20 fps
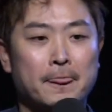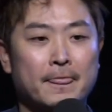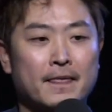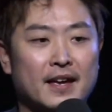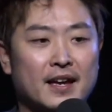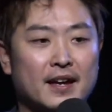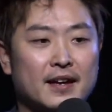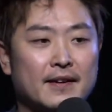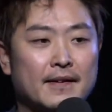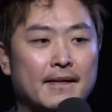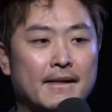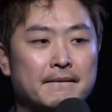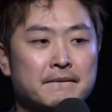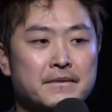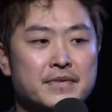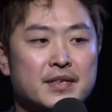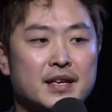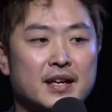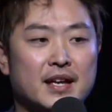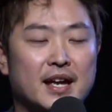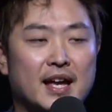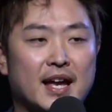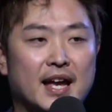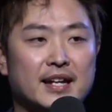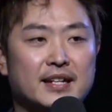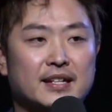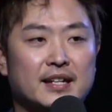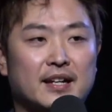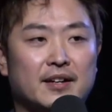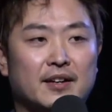And
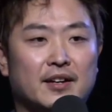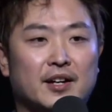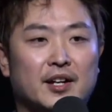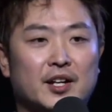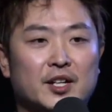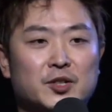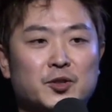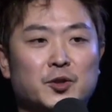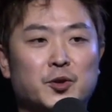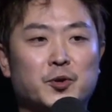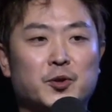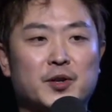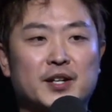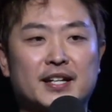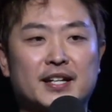you know,